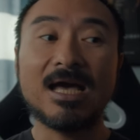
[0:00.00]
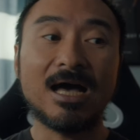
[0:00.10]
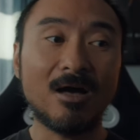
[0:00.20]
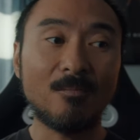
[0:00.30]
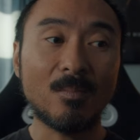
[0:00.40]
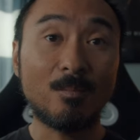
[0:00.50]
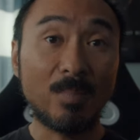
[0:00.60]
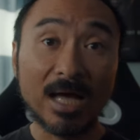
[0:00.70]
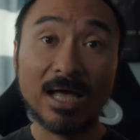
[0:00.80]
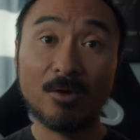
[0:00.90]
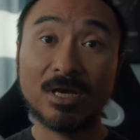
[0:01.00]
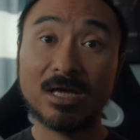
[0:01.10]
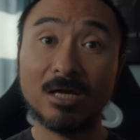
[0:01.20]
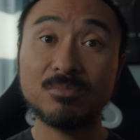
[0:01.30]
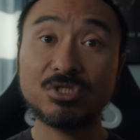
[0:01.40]
But when it
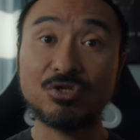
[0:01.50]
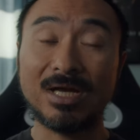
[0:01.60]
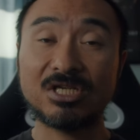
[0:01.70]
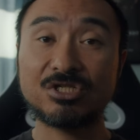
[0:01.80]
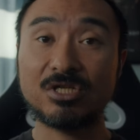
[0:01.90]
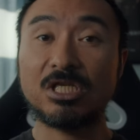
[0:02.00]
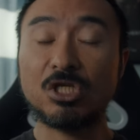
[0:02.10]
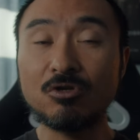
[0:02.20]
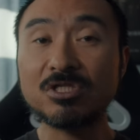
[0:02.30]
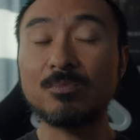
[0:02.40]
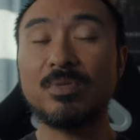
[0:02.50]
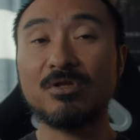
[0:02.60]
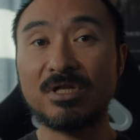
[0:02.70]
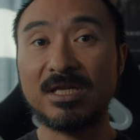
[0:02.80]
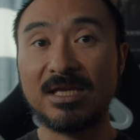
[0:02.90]
comes to actually
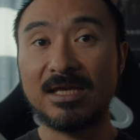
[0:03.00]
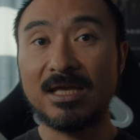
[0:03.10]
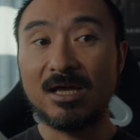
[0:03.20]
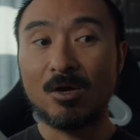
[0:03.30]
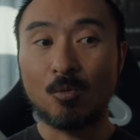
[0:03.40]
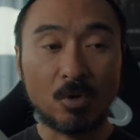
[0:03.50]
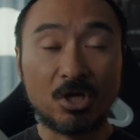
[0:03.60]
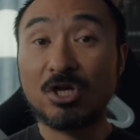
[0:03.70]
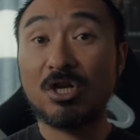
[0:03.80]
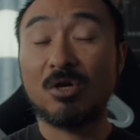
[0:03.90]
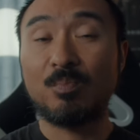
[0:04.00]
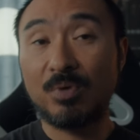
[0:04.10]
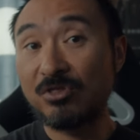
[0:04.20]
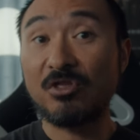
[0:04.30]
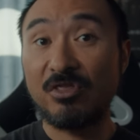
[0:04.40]
usability, what are you gonna
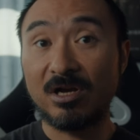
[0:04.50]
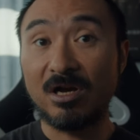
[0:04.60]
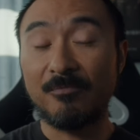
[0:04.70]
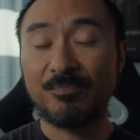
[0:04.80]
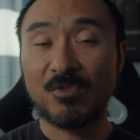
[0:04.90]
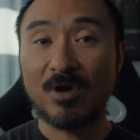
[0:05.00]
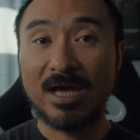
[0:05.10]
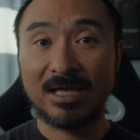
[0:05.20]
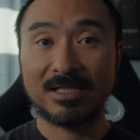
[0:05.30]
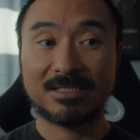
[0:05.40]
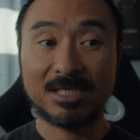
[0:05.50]
put the thing on, right?